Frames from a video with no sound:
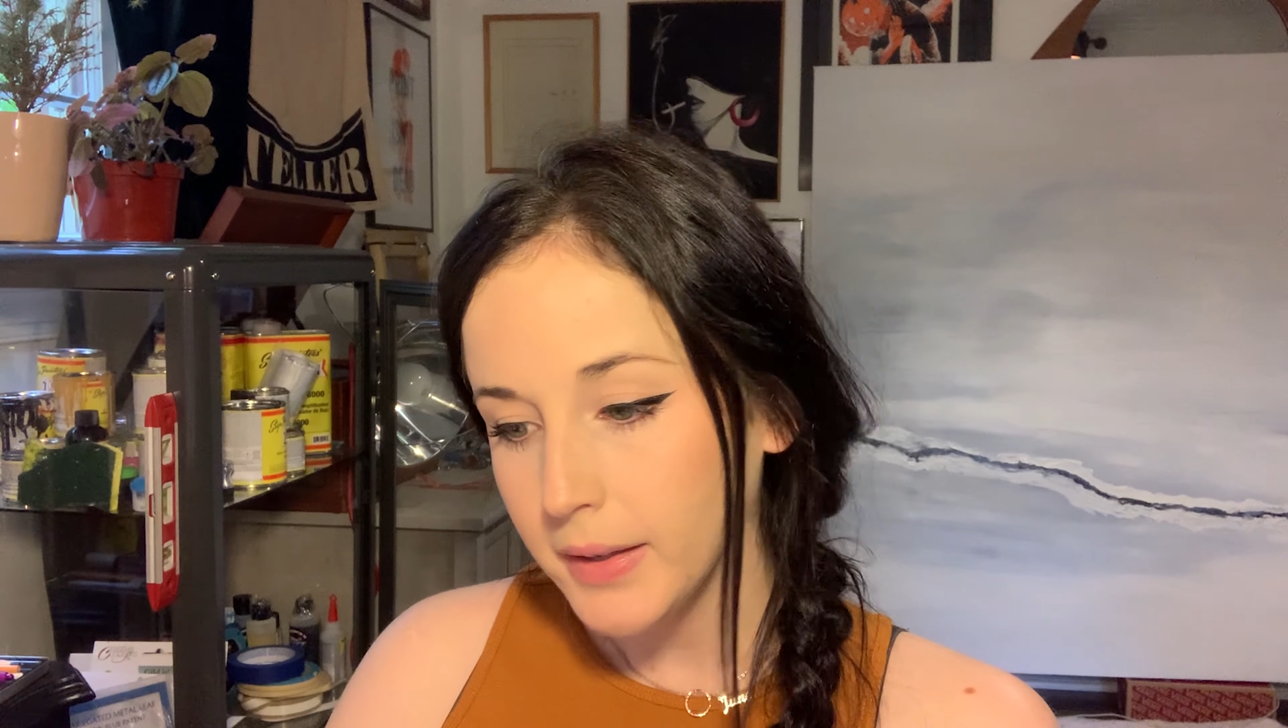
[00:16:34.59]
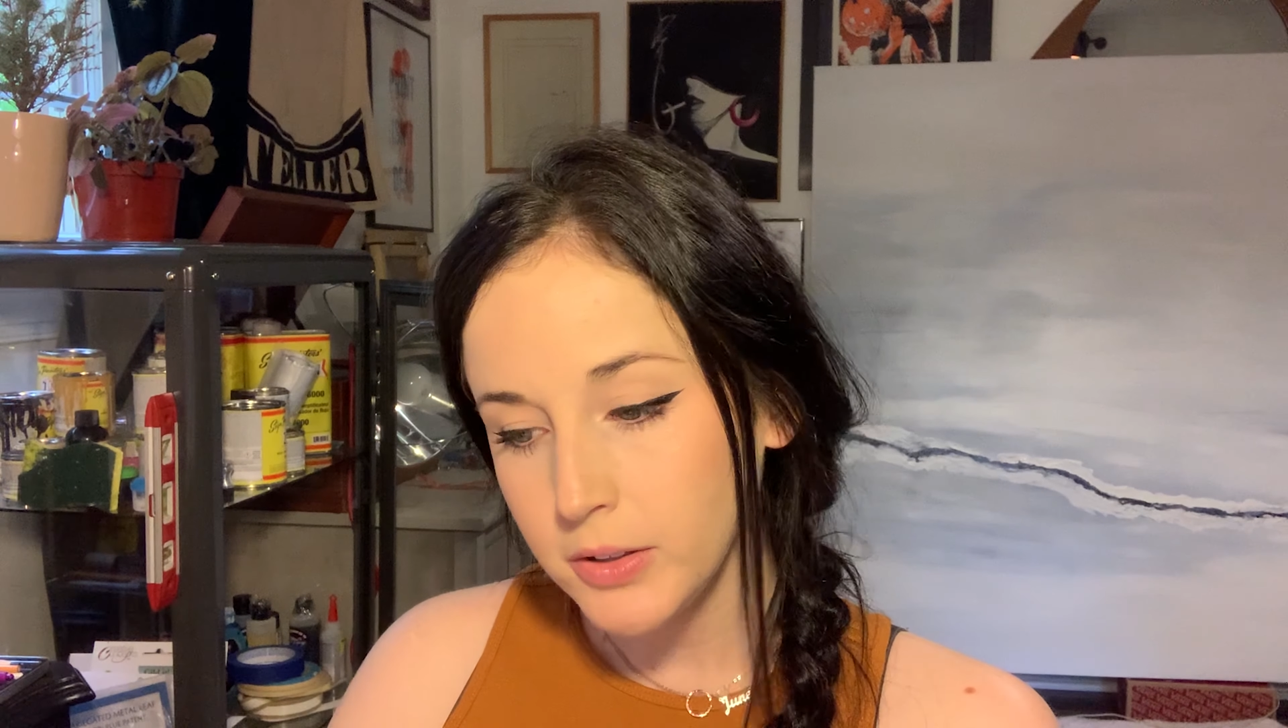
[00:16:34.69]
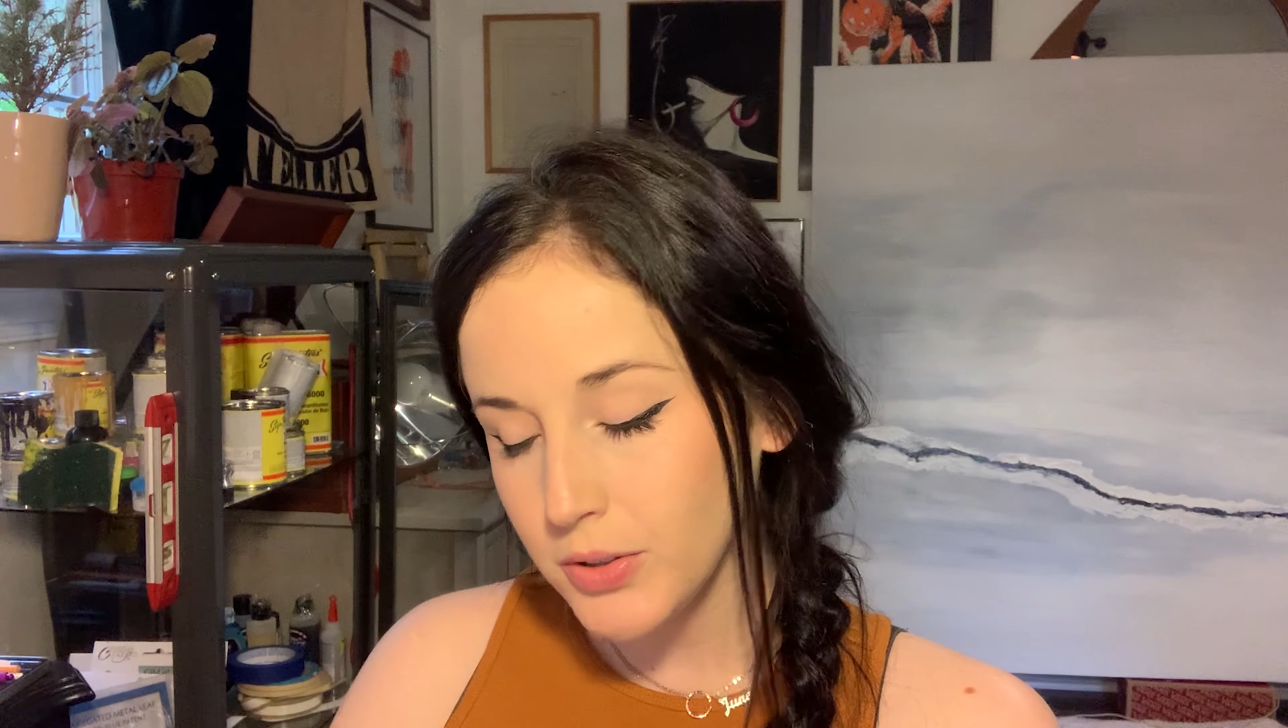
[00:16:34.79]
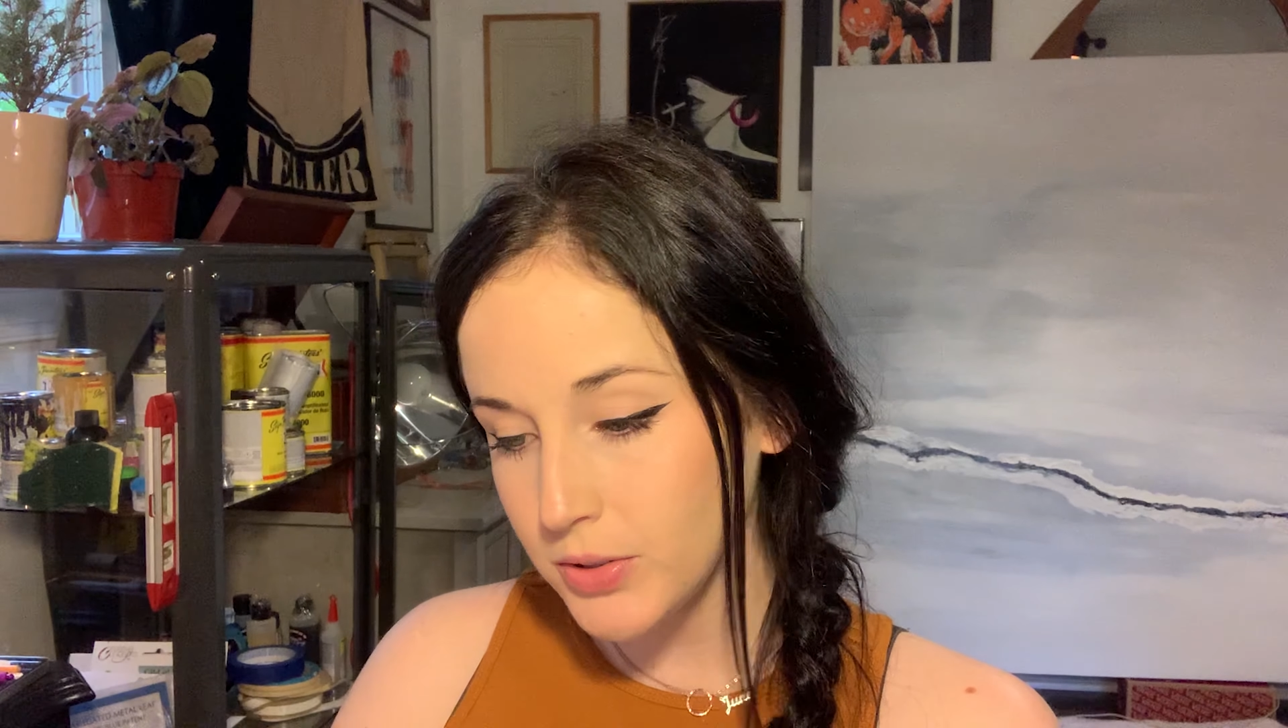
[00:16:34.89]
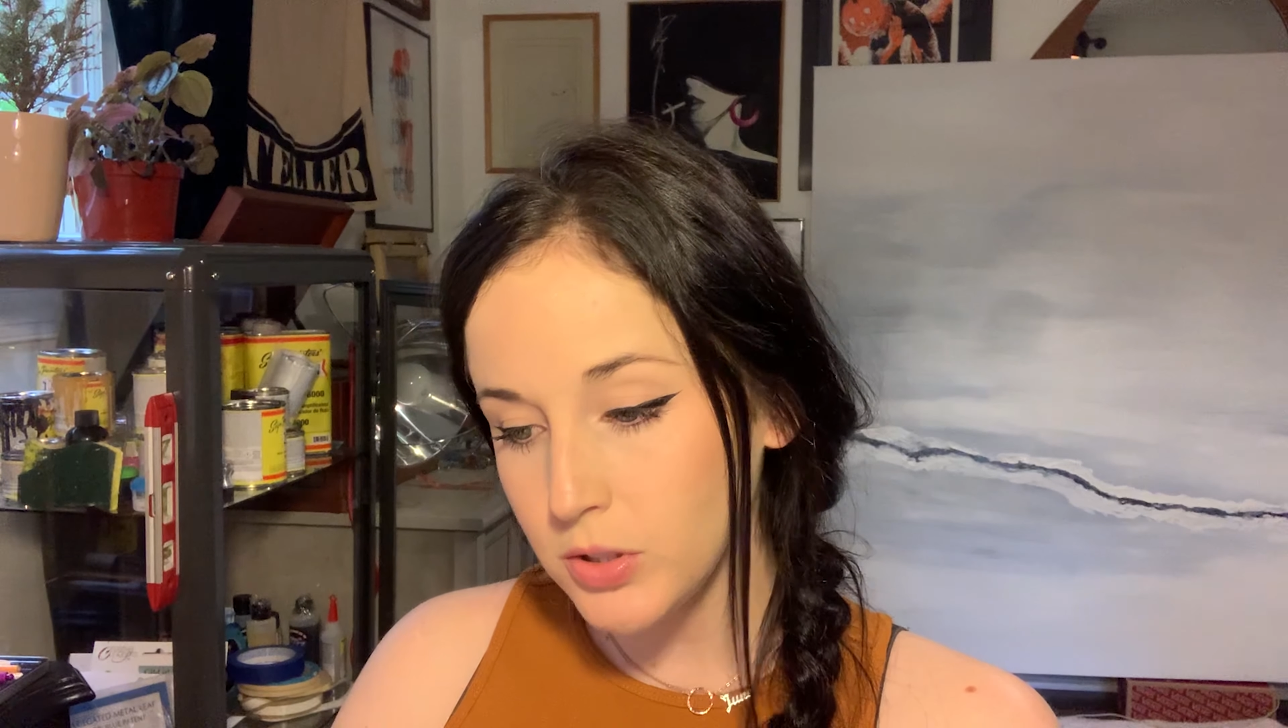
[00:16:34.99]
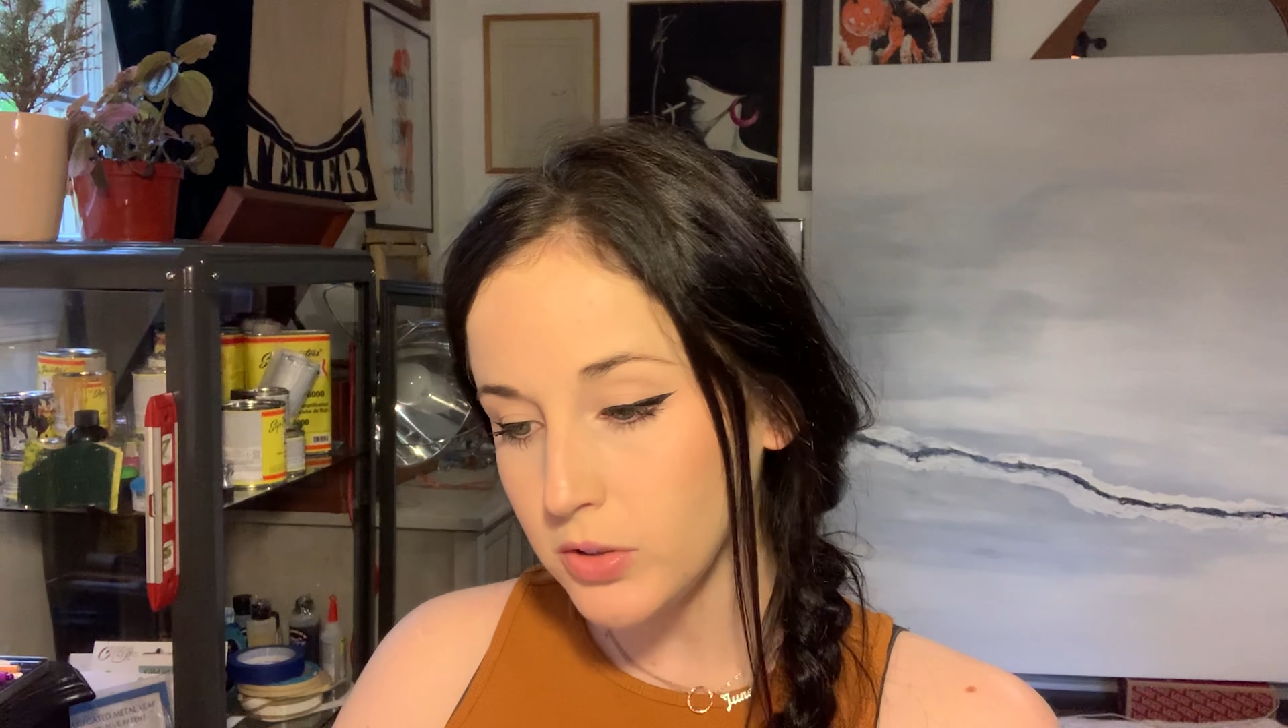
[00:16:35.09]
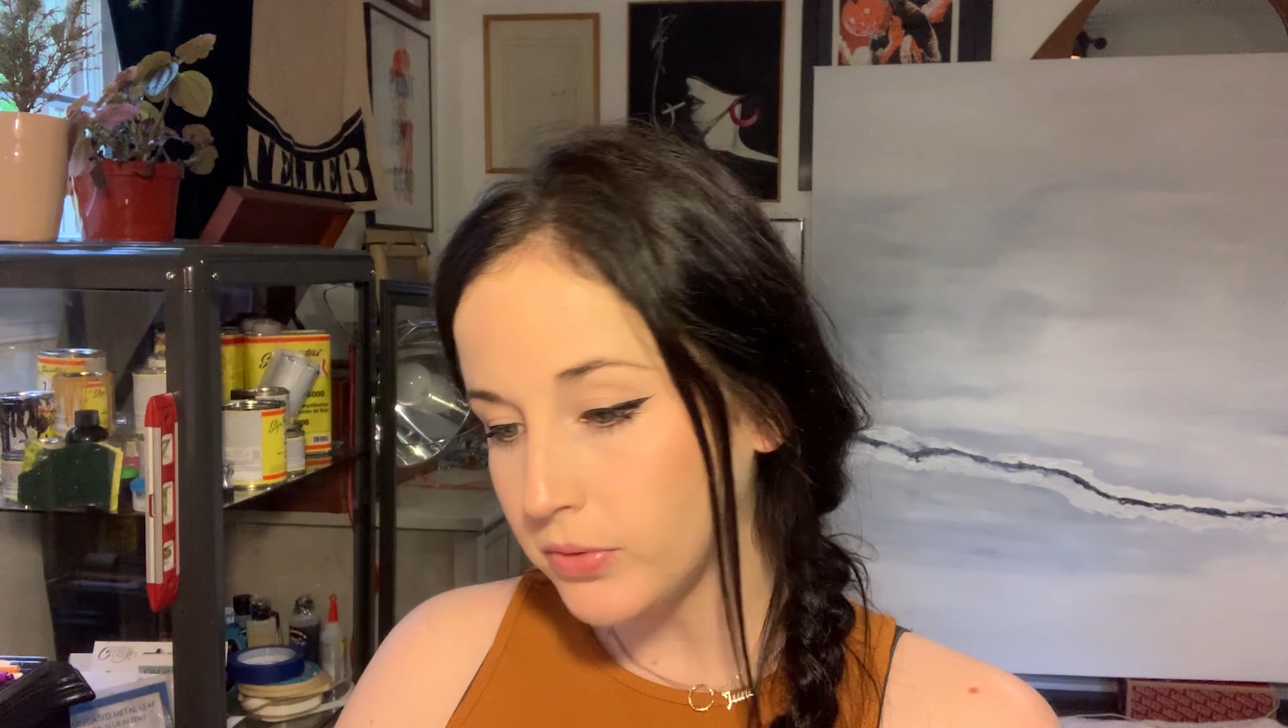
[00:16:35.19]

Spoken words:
using your